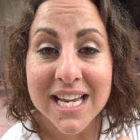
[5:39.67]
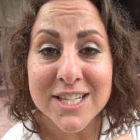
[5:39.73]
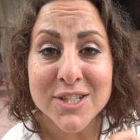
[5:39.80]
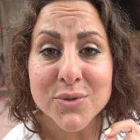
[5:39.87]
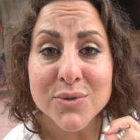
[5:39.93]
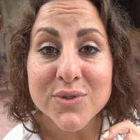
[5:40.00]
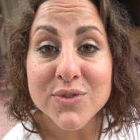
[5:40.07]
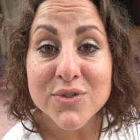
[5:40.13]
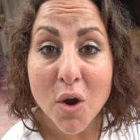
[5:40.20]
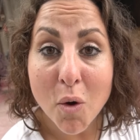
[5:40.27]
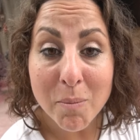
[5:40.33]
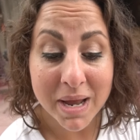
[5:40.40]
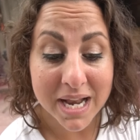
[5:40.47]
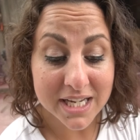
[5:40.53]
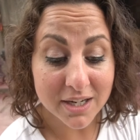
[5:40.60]
they do so
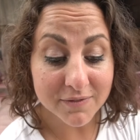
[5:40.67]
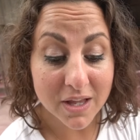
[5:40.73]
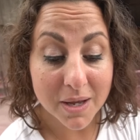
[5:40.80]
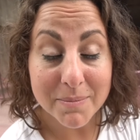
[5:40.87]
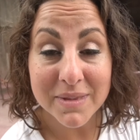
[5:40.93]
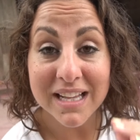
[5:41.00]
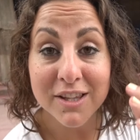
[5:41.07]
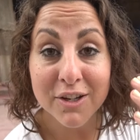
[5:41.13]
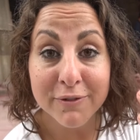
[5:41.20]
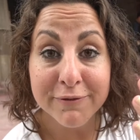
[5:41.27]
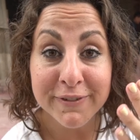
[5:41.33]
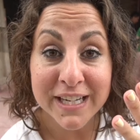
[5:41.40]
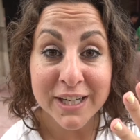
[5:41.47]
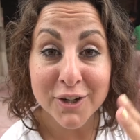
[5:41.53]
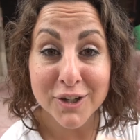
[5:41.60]
many of them that their
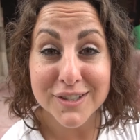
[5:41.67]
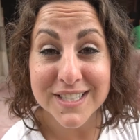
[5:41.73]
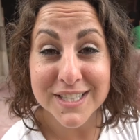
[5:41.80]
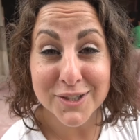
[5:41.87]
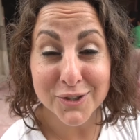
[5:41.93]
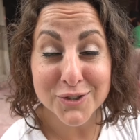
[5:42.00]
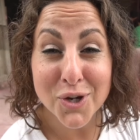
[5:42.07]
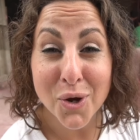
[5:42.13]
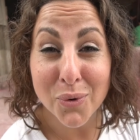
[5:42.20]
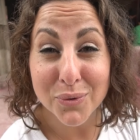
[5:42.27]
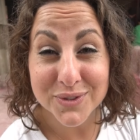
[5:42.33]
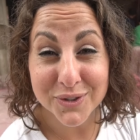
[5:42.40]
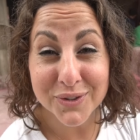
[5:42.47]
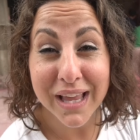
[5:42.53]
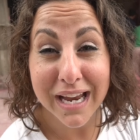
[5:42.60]
fingers and their
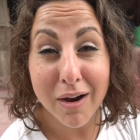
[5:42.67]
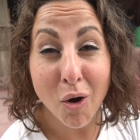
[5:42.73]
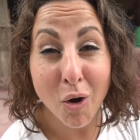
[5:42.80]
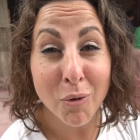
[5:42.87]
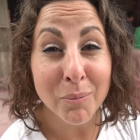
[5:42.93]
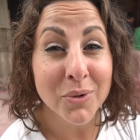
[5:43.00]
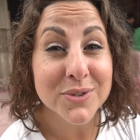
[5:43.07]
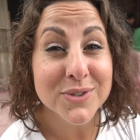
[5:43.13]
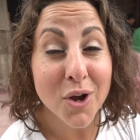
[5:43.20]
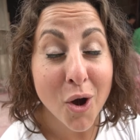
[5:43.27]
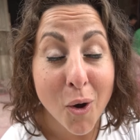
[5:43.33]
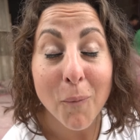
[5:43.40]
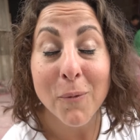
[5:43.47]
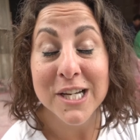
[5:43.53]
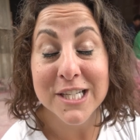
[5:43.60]
toes are like almost
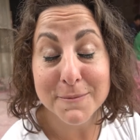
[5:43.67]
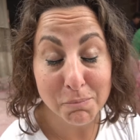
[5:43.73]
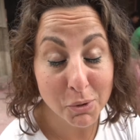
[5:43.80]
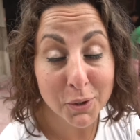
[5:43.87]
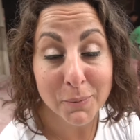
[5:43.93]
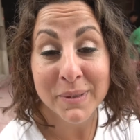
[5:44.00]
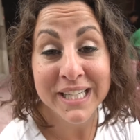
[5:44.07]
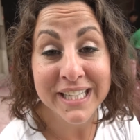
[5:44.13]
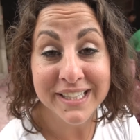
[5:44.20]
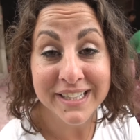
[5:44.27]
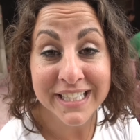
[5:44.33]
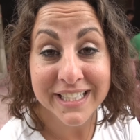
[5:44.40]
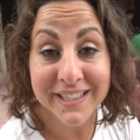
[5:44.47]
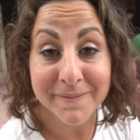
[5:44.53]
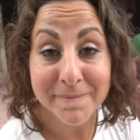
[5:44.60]
always
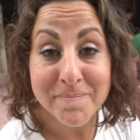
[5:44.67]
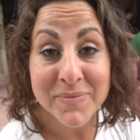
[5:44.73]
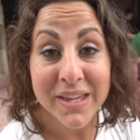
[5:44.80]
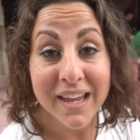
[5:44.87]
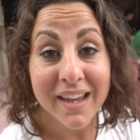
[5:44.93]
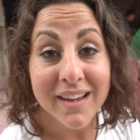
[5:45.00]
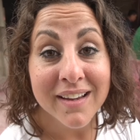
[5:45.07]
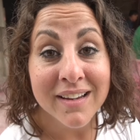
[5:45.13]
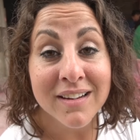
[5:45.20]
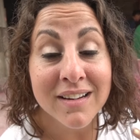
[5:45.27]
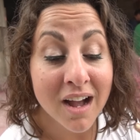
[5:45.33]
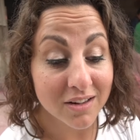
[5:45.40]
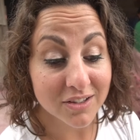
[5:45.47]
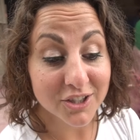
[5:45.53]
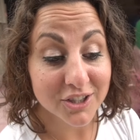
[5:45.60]
permanently
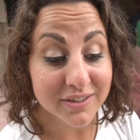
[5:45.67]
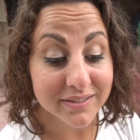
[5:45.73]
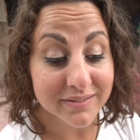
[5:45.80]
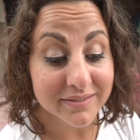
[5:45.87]
colored.